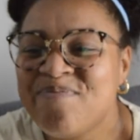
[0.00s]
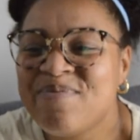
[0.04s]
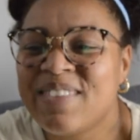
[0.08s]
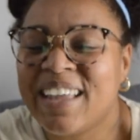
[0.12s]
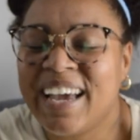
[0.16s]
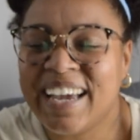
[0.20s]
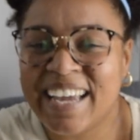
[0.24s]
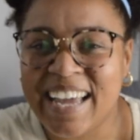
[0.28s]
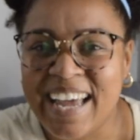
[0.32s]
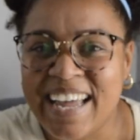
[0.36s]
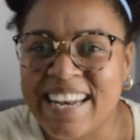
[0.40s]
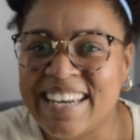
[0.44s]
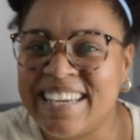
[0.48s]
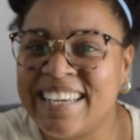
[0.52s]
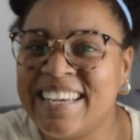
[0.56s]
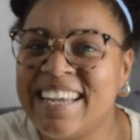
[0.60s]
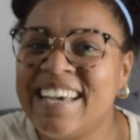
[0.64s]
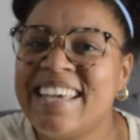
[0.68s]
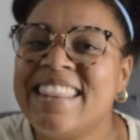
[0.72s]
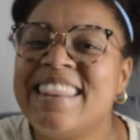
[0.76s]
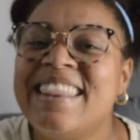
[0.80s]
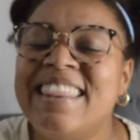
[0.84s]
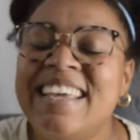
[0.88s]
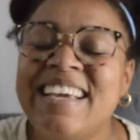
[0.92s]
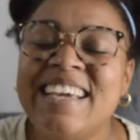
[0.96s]
again,
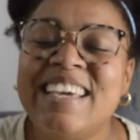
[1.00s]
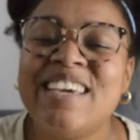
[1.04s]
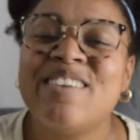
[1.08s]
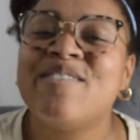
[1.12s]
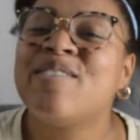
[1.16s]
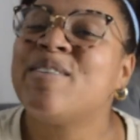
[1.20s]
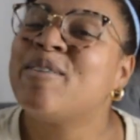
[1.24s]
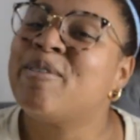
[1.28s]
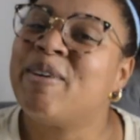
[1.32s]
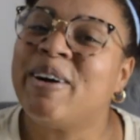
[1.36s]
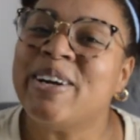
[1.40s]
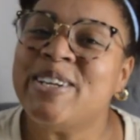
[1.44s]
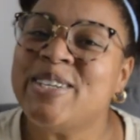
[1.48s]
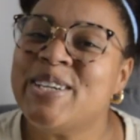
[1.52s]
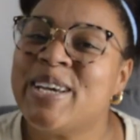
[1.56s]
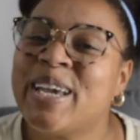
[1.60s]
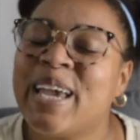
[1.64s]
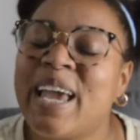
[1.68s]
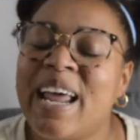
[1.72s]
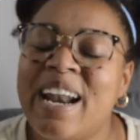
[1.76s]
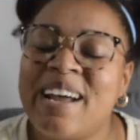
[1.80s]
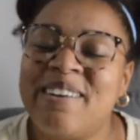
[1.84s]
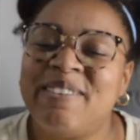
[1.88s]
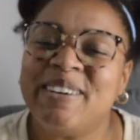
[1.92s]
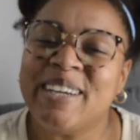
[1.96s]
thank you for watching,
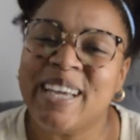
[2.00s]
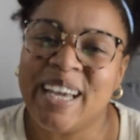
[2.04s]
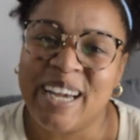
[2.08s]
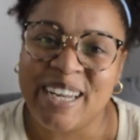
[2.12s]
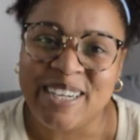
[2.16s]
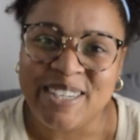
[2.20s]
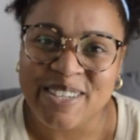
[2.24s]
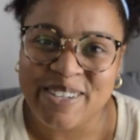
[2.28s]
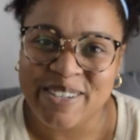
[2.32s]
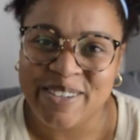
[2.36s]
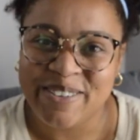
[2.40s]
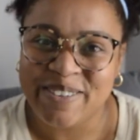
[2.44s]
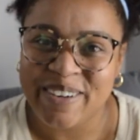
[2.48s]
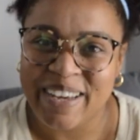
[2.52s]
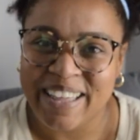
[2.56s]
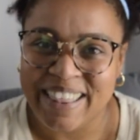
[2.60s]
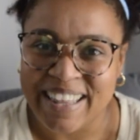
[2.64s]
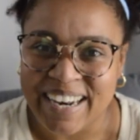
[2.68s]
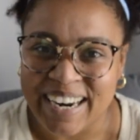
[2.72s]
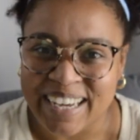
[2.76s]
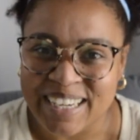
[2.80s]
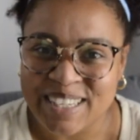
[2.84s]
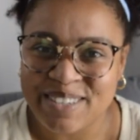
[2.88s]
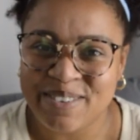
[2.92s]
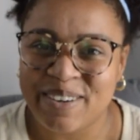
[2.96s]
and I will catch you in the
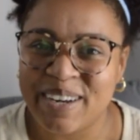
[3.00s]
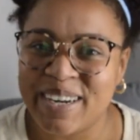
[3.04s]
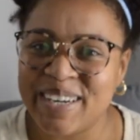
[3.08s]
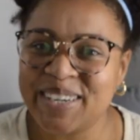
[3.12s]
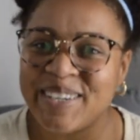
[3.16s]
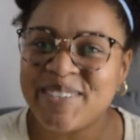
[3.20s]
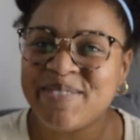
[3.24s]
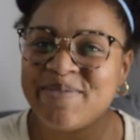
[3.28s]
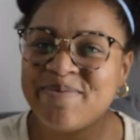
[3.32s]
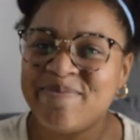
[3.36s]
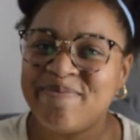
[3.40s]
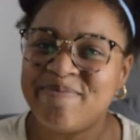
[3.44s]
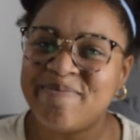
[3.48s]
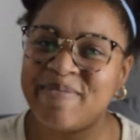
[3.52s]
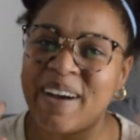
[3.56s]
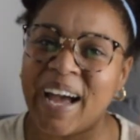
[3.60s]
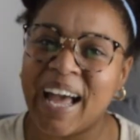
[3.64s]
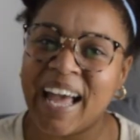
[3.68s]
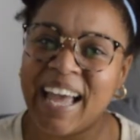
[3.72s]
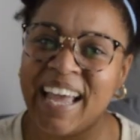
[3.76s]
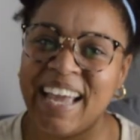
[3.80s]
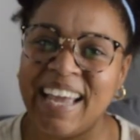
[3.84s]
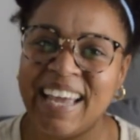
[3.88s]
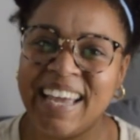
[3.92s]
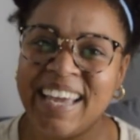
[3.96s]
next one.
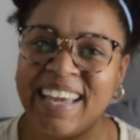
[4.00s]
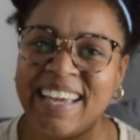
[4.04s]
Bye!